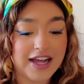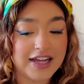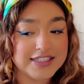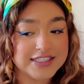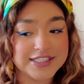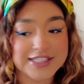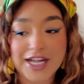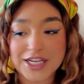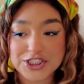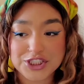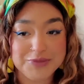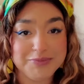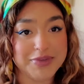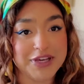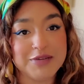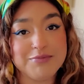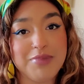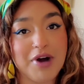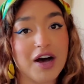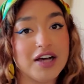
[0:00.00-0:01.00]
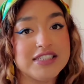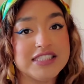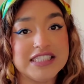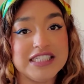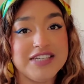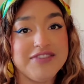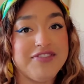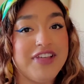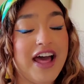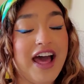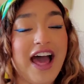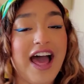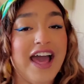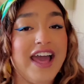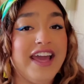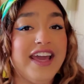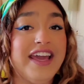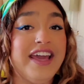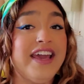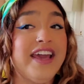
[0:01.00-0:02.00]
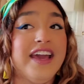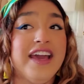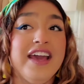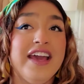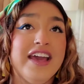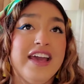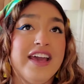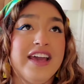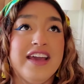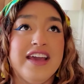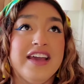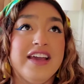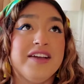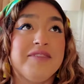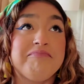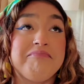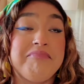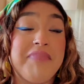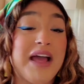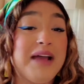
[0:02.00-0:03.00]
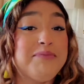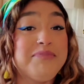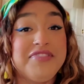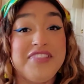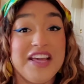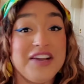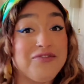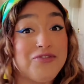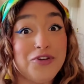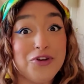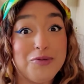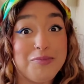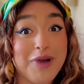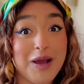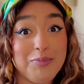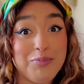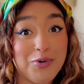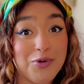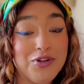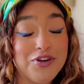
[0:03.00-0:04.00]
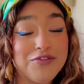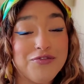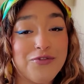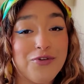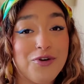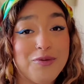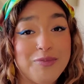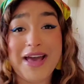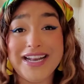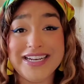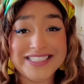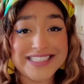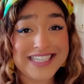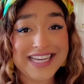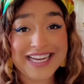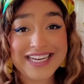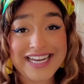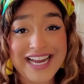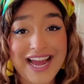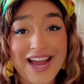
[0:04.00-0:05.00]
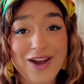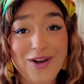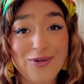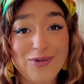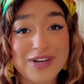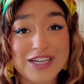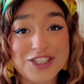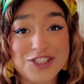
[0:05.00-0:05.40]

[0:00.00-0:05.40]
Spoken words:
such a big positive that I'm thankful to bipolar for. Meditate now,